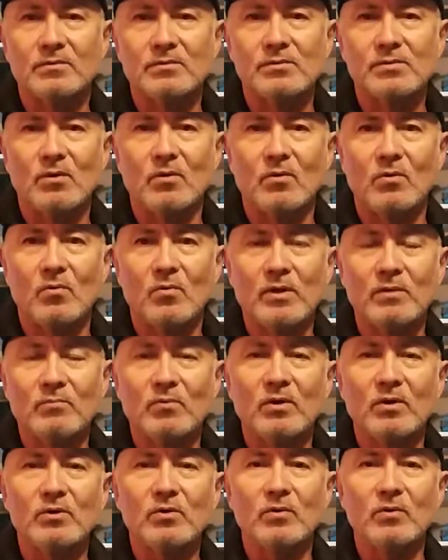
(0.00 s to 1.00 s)
So when
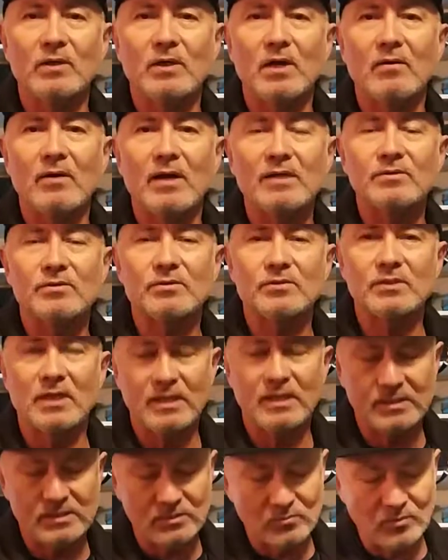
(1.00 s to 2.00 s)
we're doing our
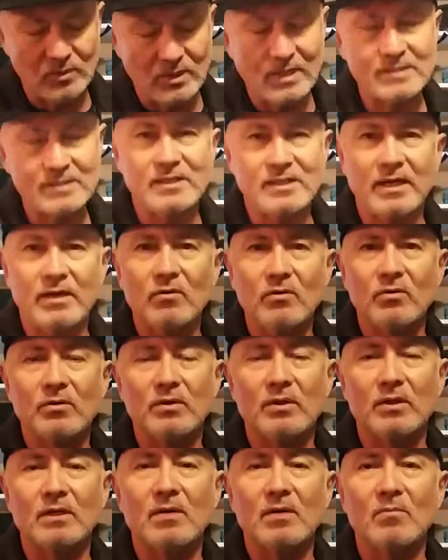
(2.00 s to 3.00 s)
exercises, when I say go
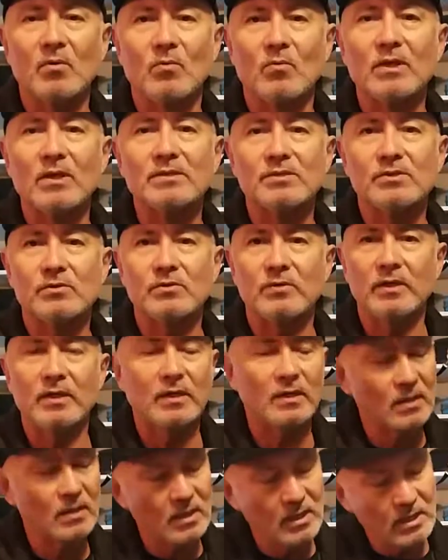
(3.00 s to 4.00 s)
to the number 1
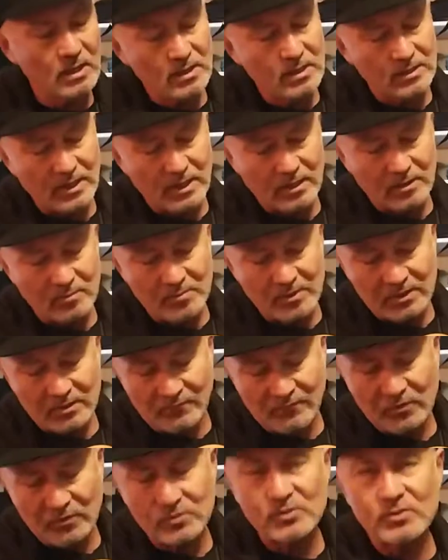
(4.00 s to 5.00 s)
string, that'll be the
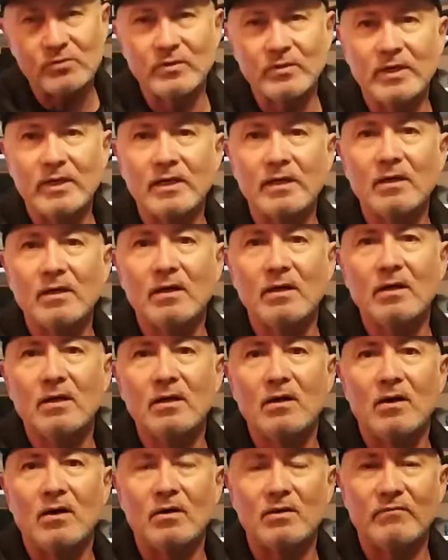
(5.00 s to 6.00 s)
first string
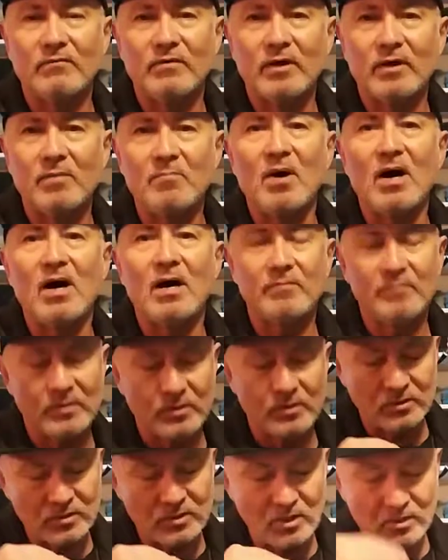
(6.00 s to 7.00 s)
on the very bottom
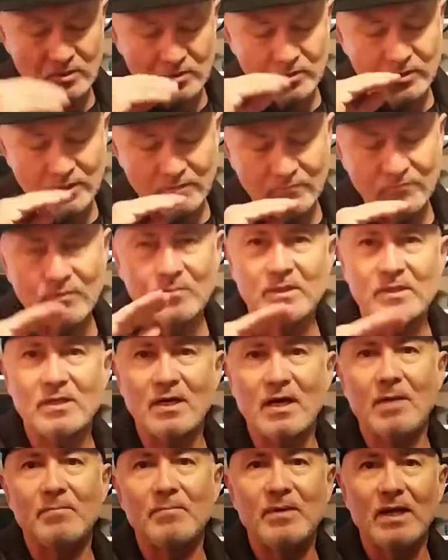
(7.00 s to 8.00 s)
guitar, looking from the
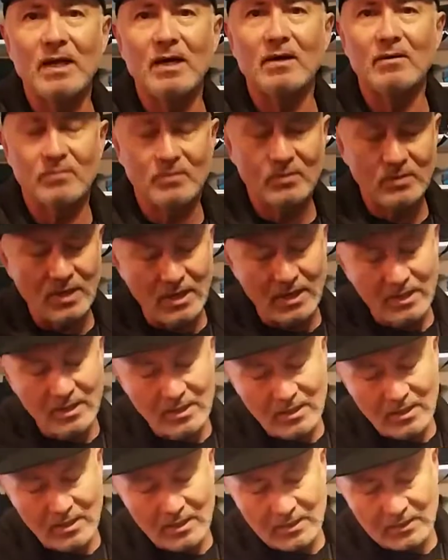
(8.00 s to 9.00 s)
top down, okay?
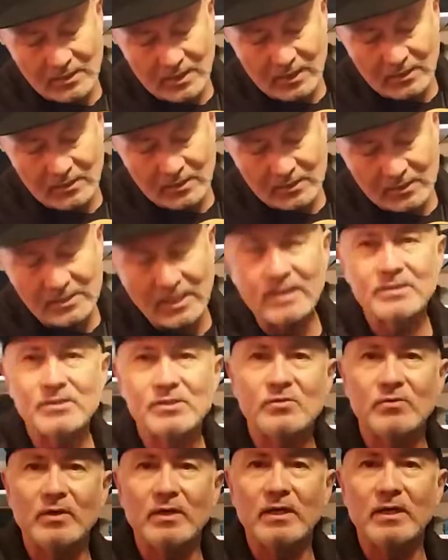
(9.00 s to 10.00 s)
Then the second
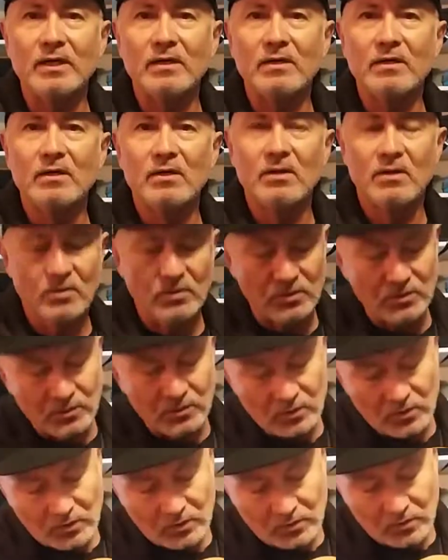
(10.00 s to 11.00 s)
string,
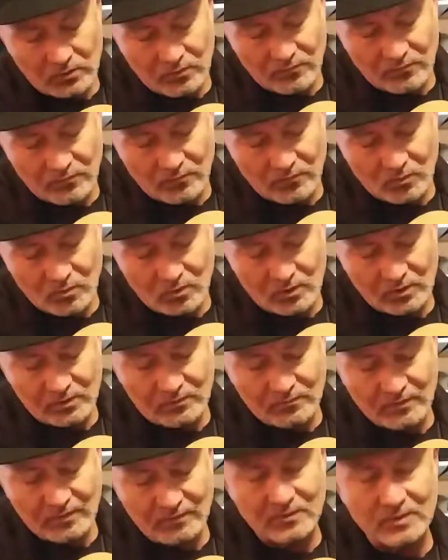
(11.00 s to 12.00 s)
third, fourth,
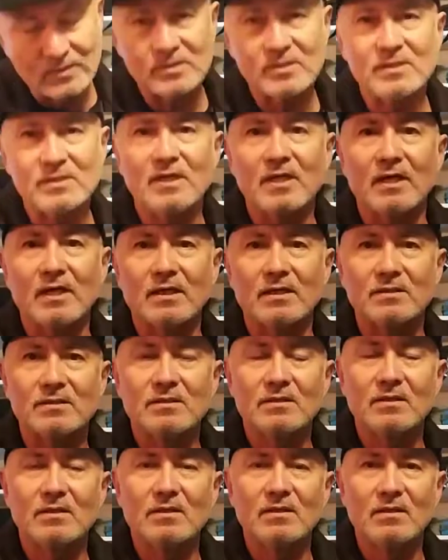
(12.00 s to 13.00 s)
fifth, and
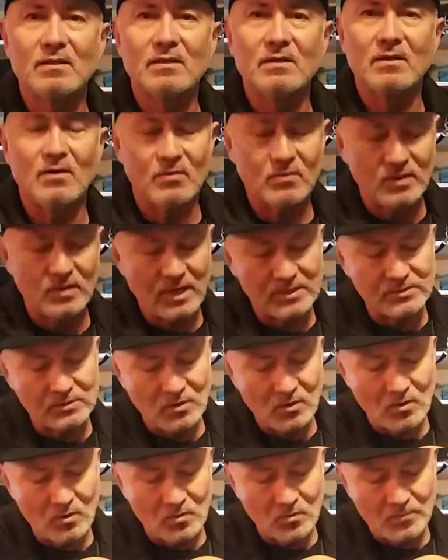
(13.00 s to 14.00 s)
sixth. Okay,
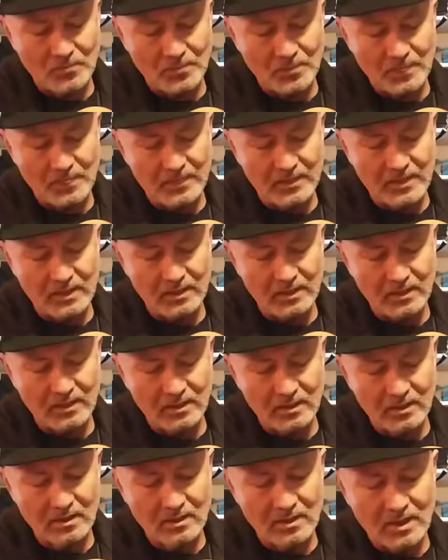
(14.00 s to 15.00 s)
so
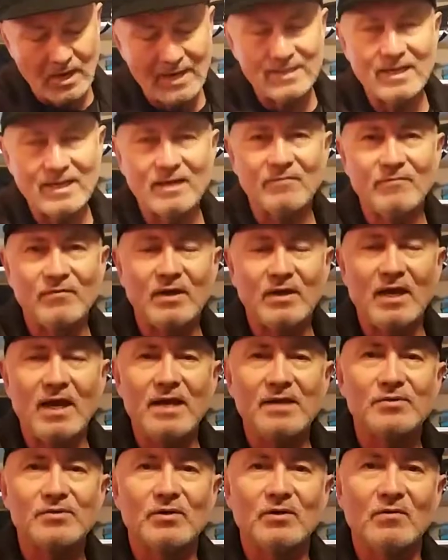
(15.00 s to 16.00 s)
the
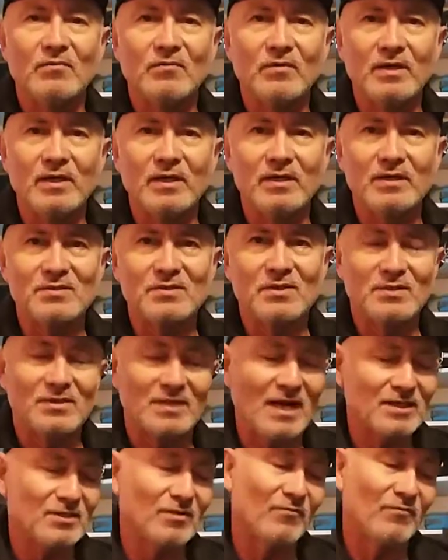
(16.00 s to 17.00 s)
identification of these is
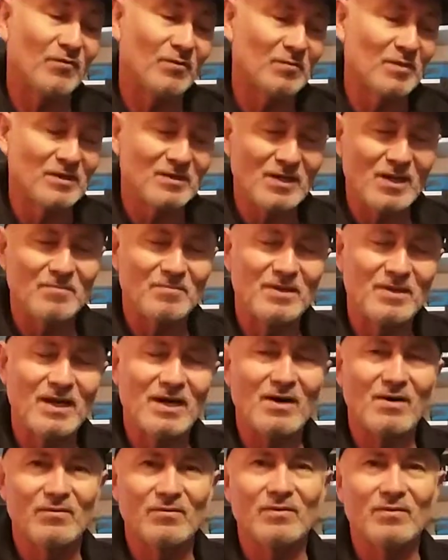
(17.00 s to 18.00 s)
actually from the top
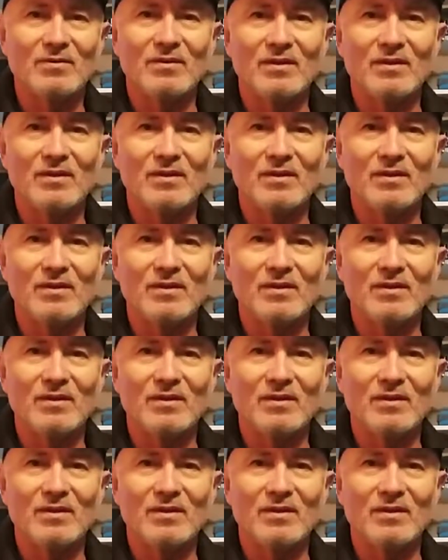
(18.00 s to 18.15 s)
down.